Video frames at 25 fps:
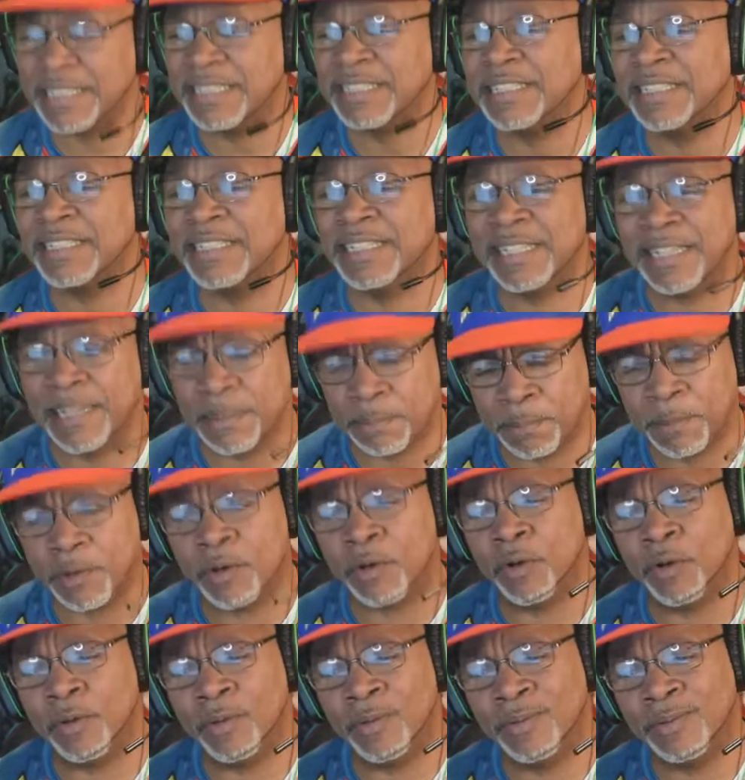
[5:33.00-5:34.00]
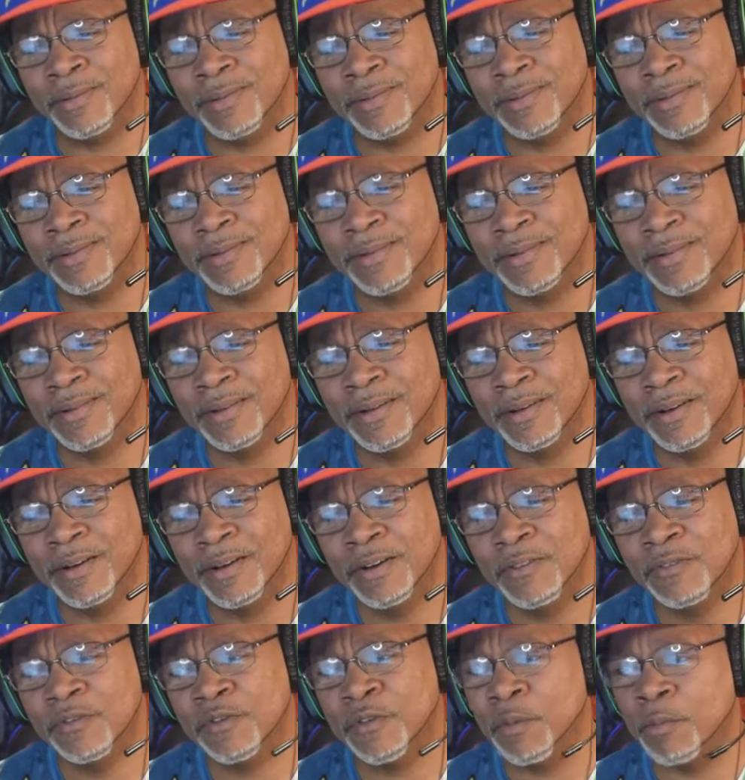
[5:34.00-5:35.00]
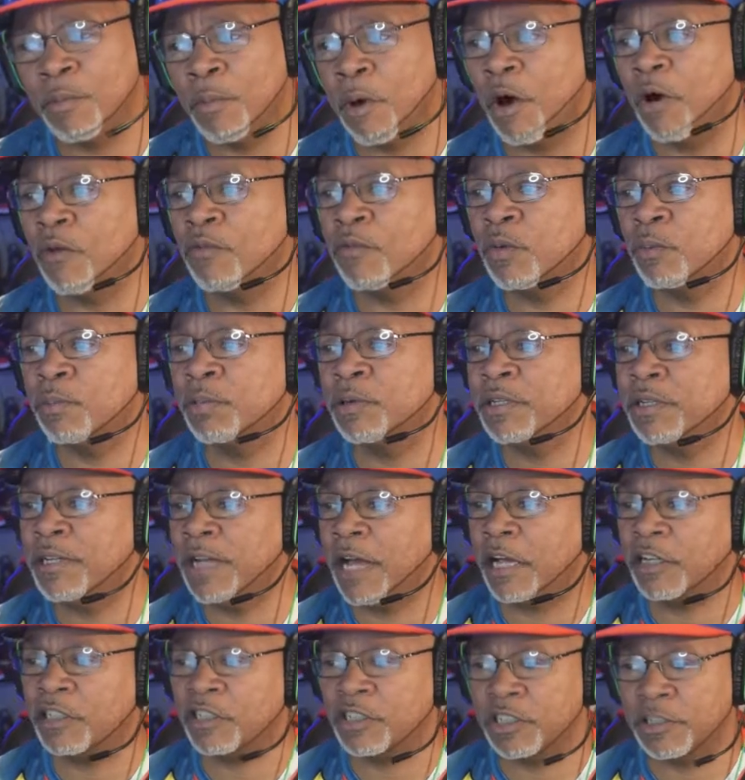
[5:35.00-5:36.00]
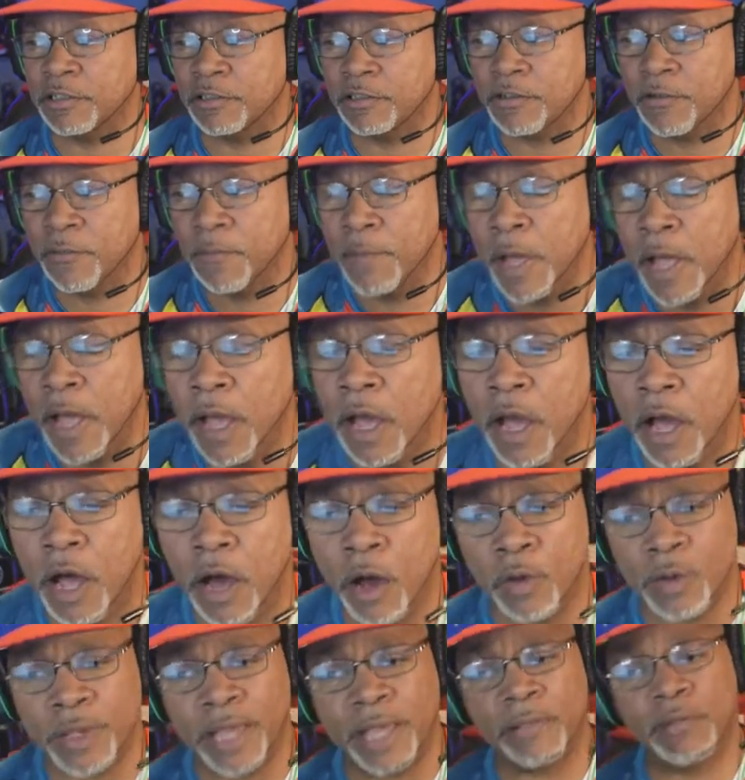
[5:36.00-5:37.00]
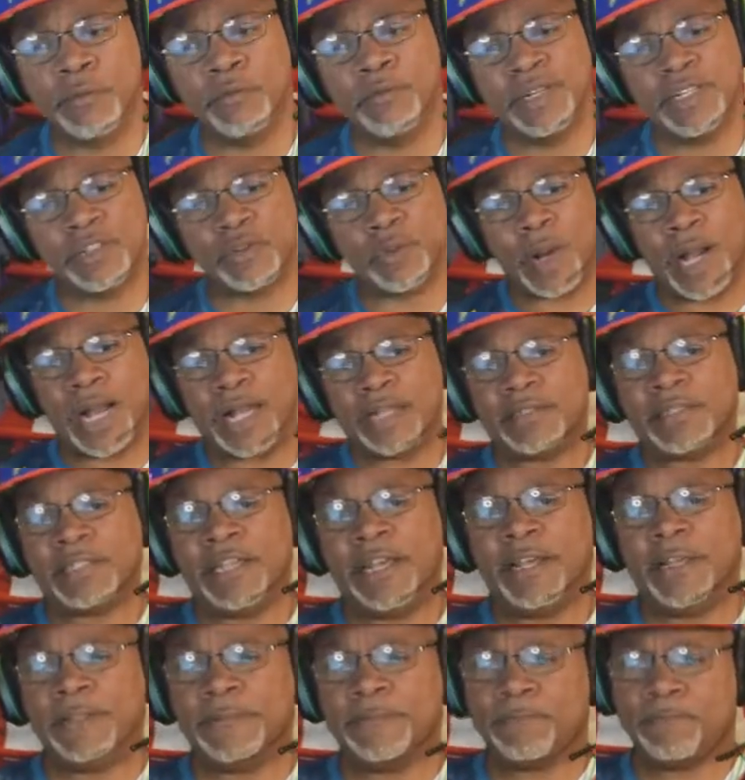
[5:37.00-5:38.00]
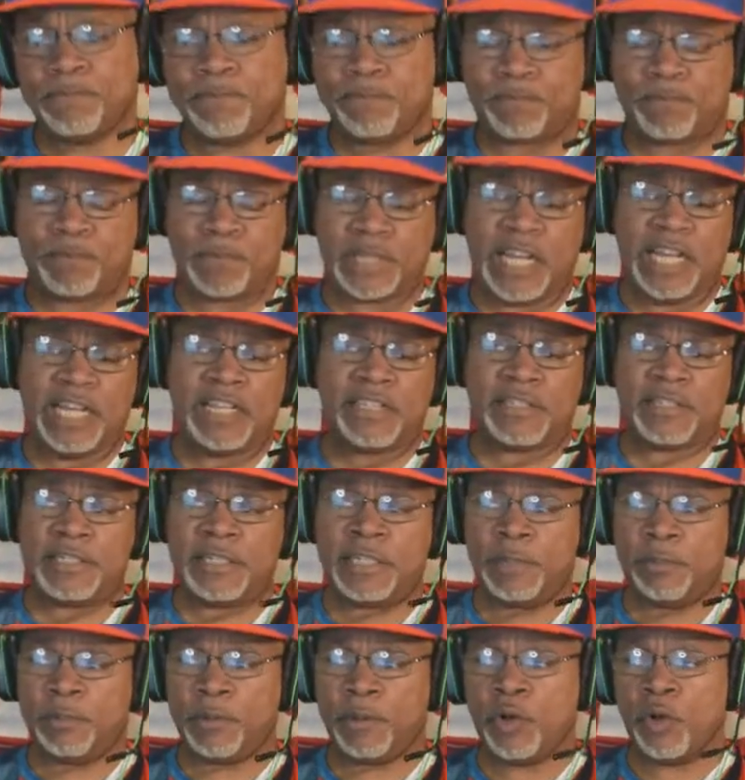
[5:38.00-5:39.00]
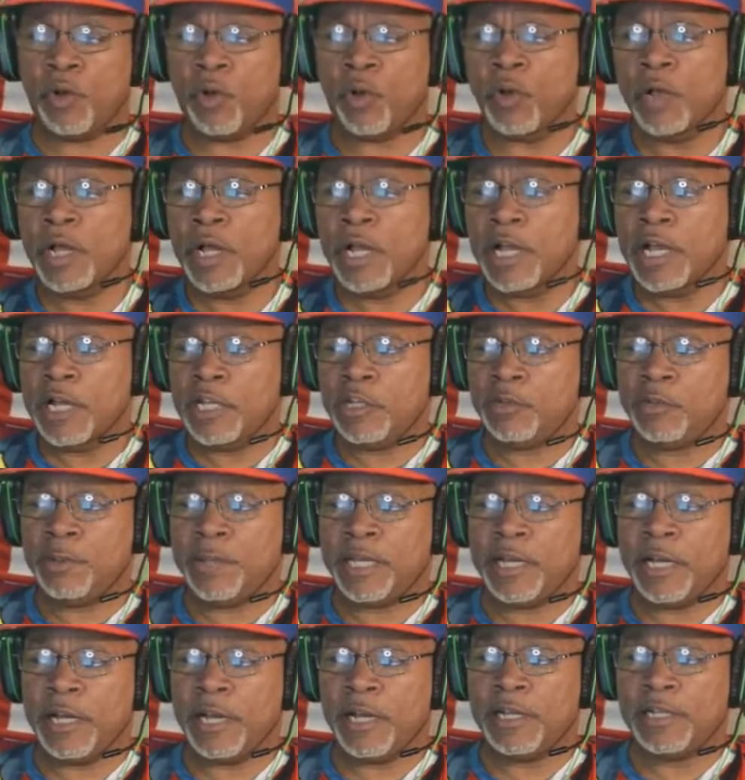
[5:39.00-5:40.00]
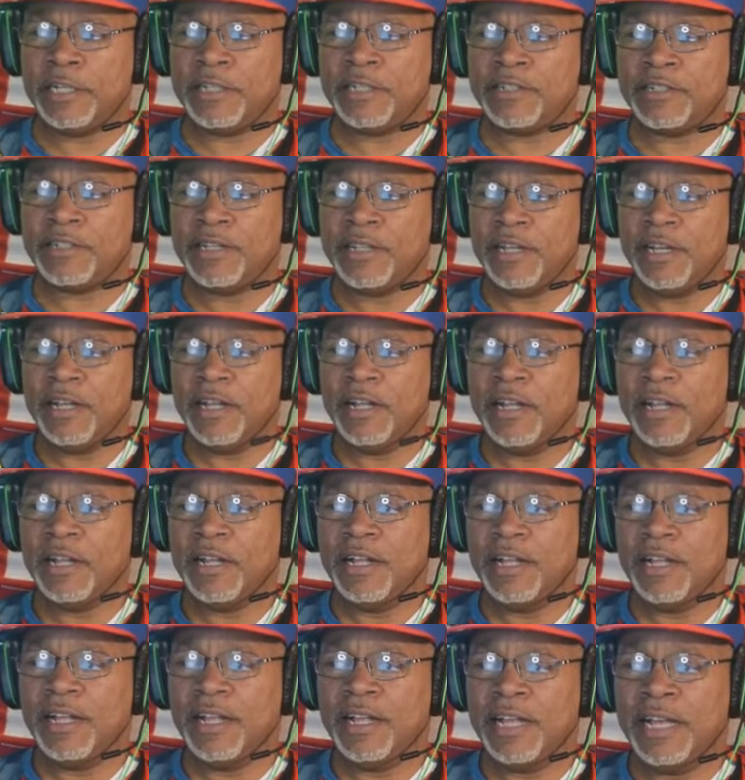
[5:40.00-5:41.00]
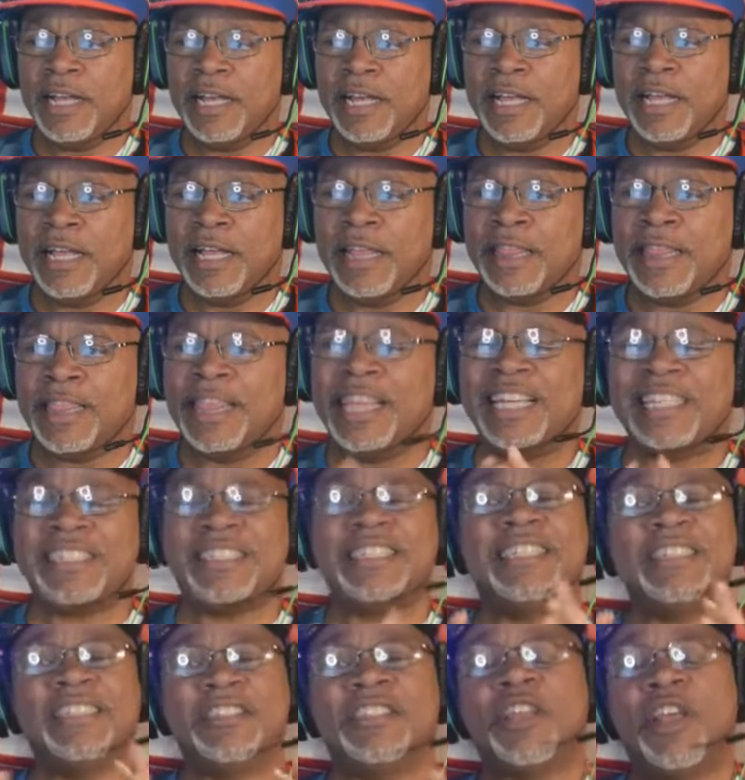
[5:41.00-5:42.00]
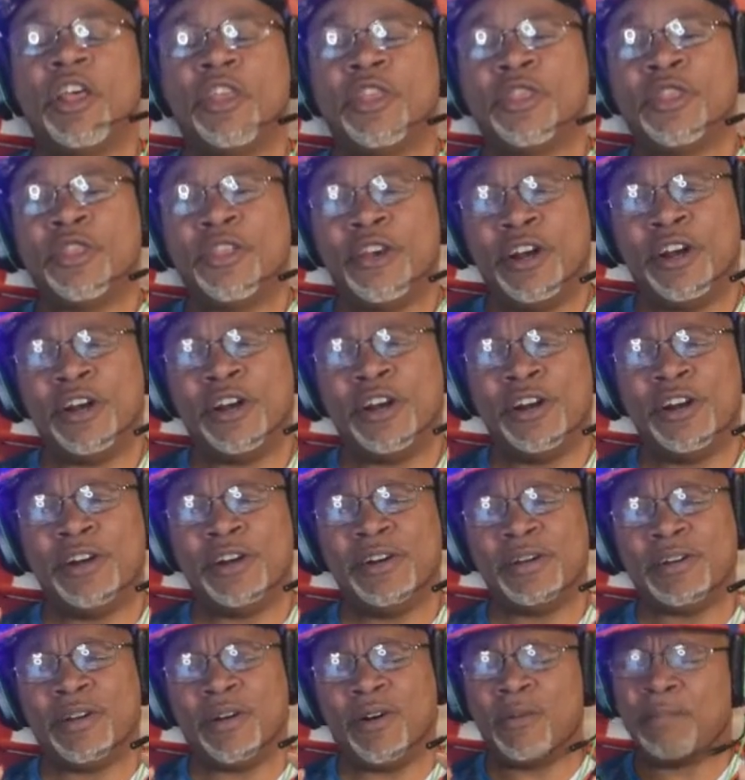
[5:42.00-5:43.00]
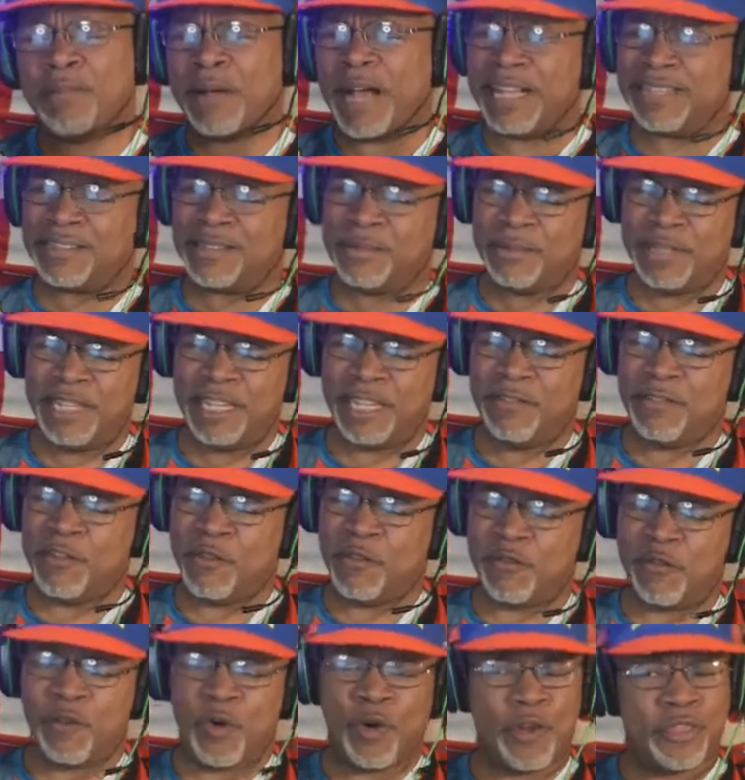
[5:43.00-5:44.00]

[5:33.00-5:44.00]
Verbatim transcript: typical for Marvel Productions? Okay, the reason why I say it's typical is because this is the third or possibly even fourth or